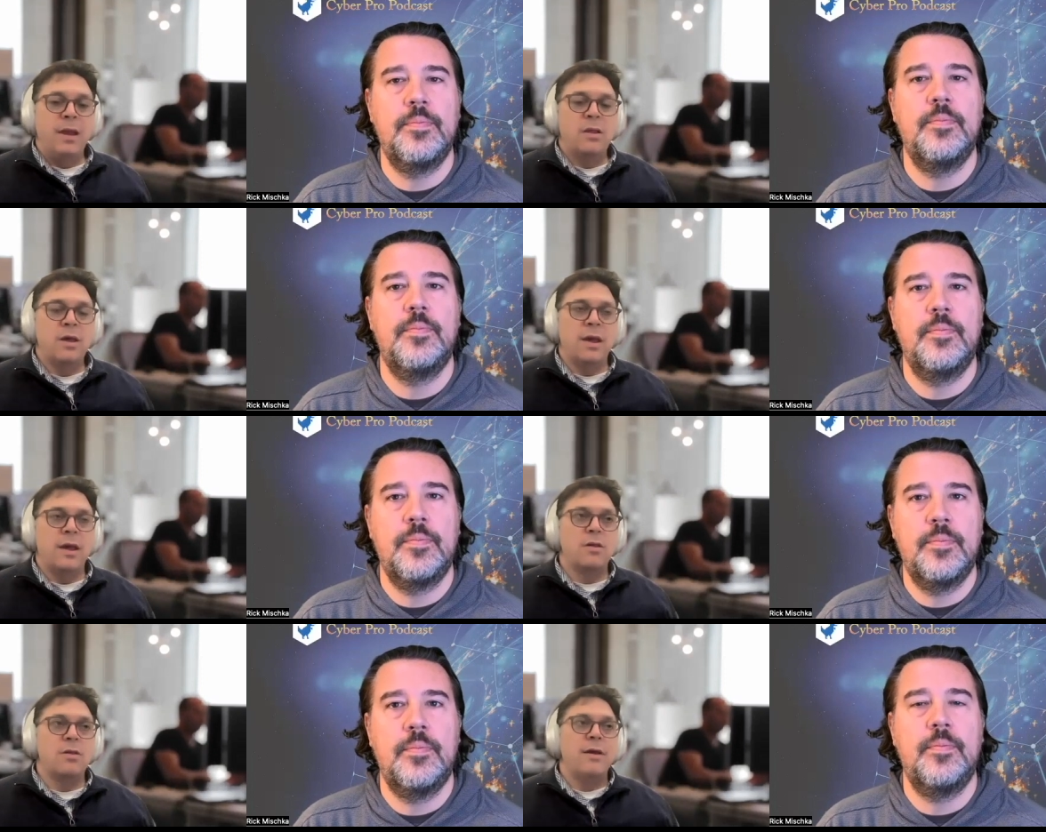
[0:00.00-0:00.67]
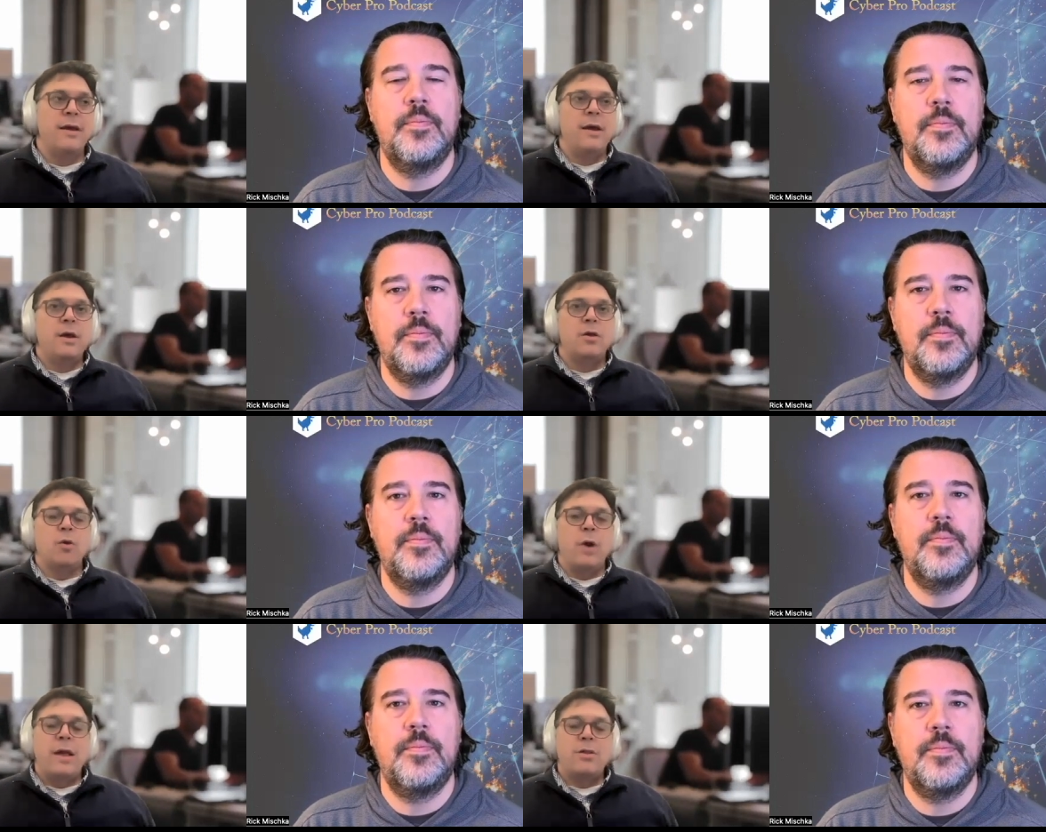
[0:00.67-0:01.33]
Speaker 1: means is,
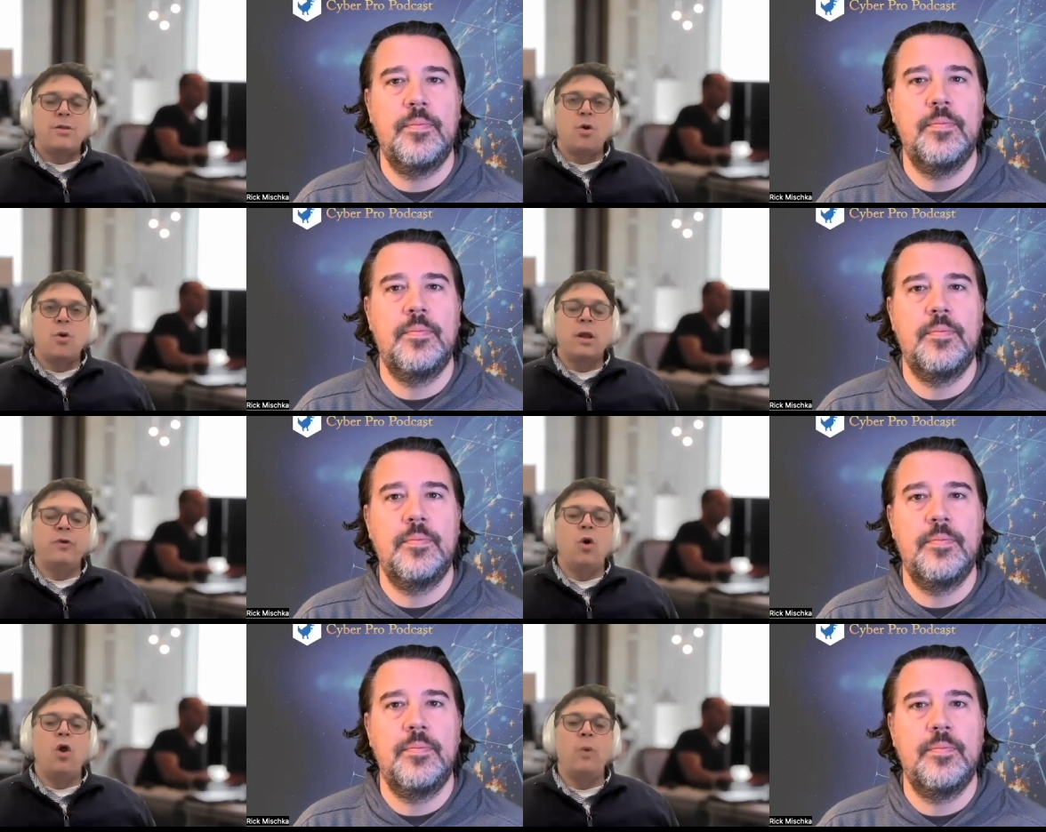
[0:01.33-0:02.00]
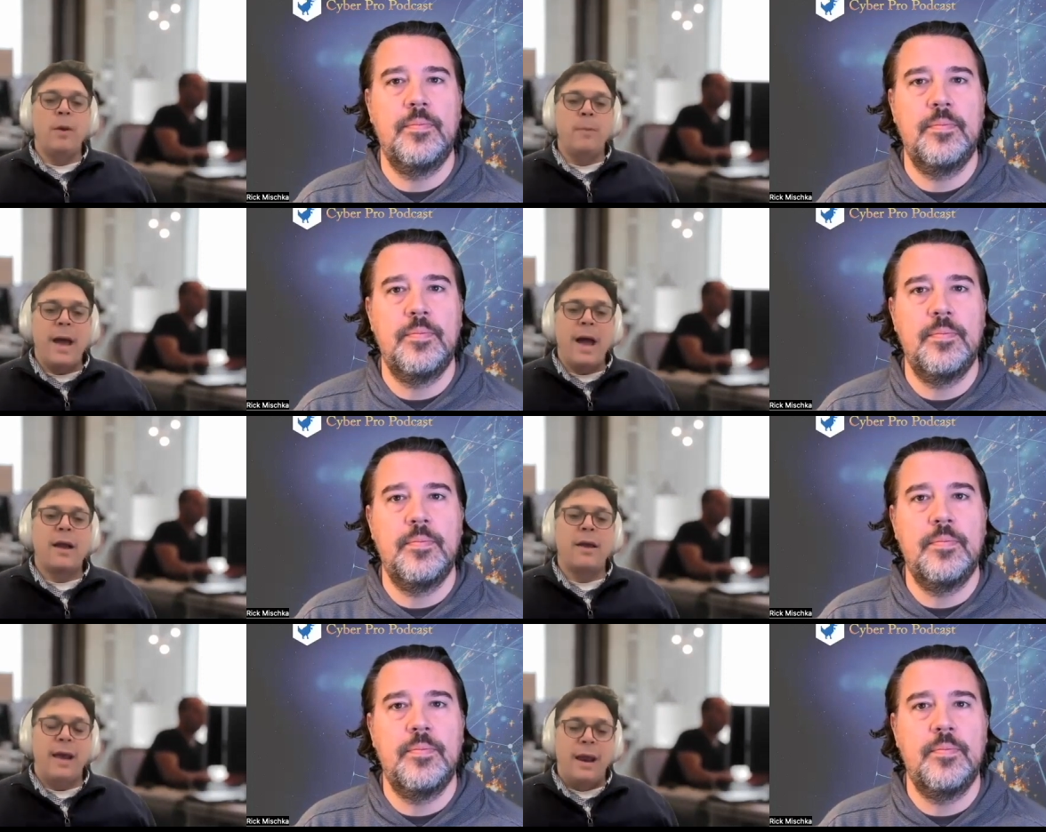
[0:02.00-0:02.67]
so historically, if you go all the way
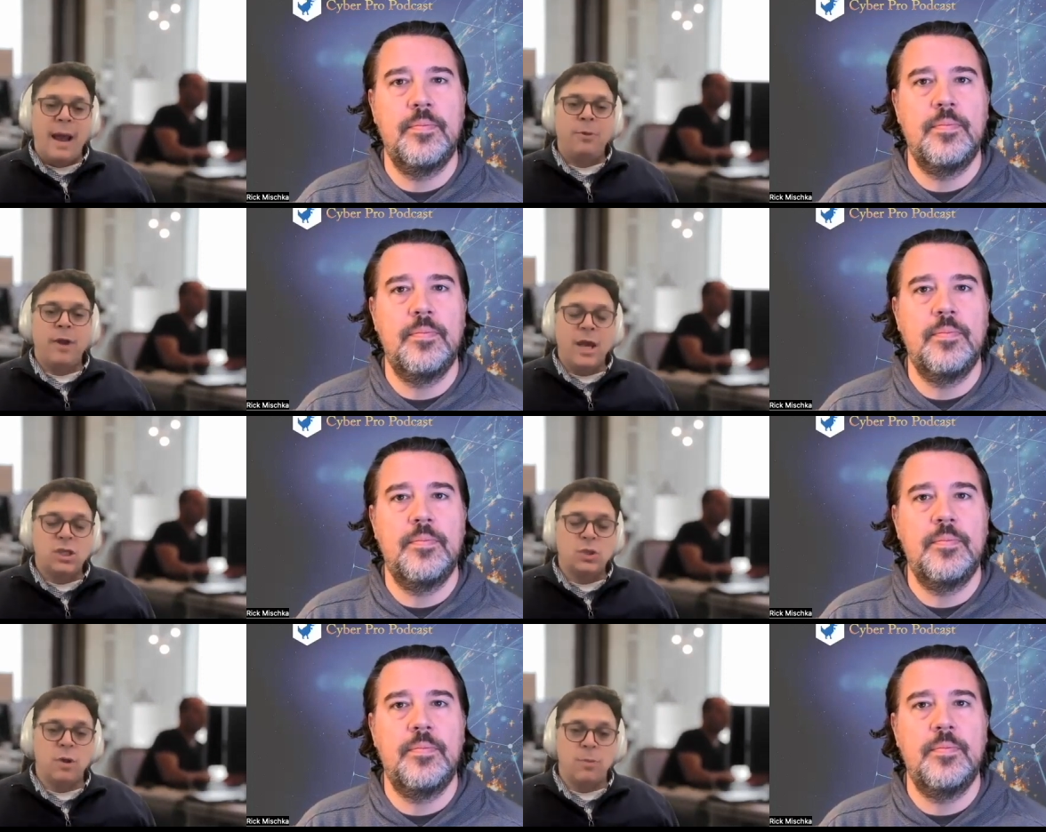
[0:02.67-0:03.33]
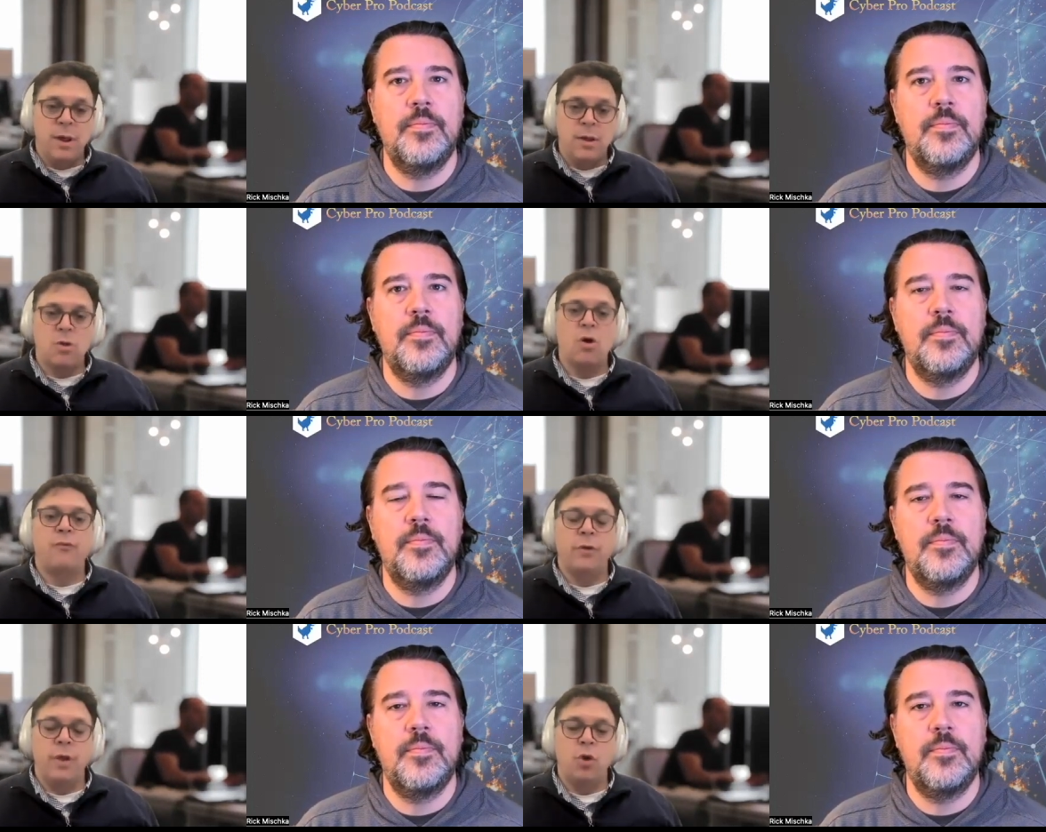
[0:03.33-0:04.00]
back, an application was a piece of
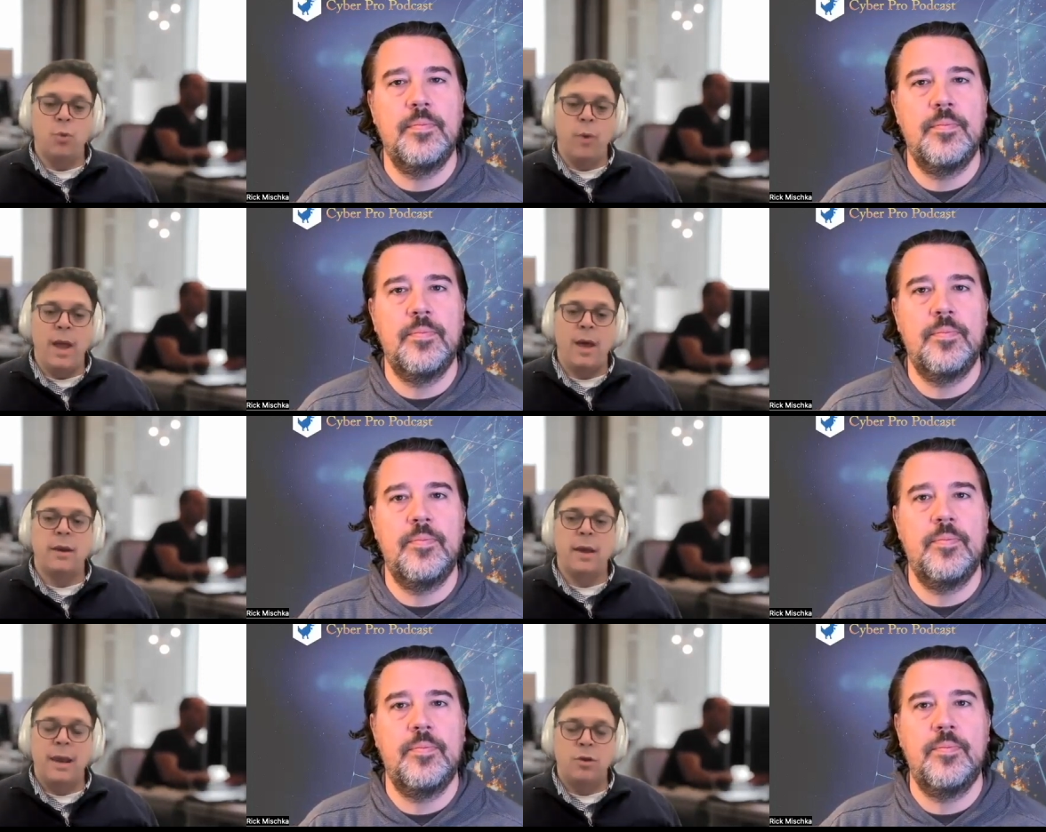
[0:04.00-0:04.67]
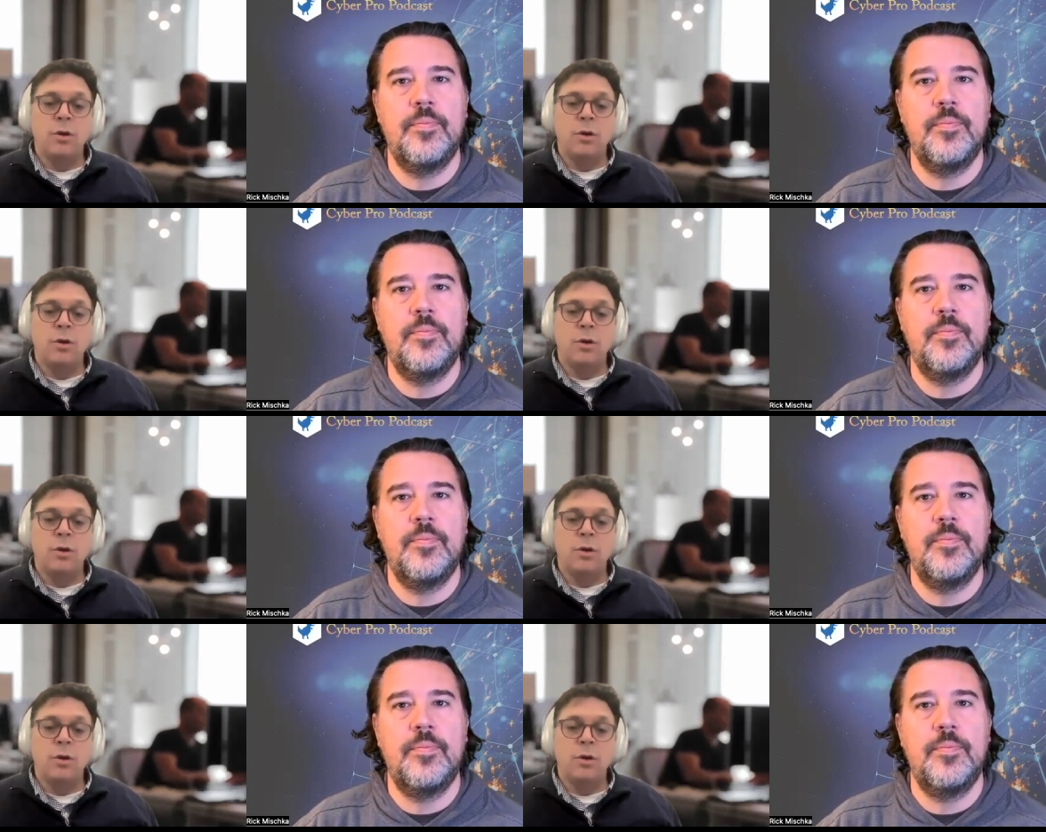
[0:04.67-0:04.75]
software that you ran, and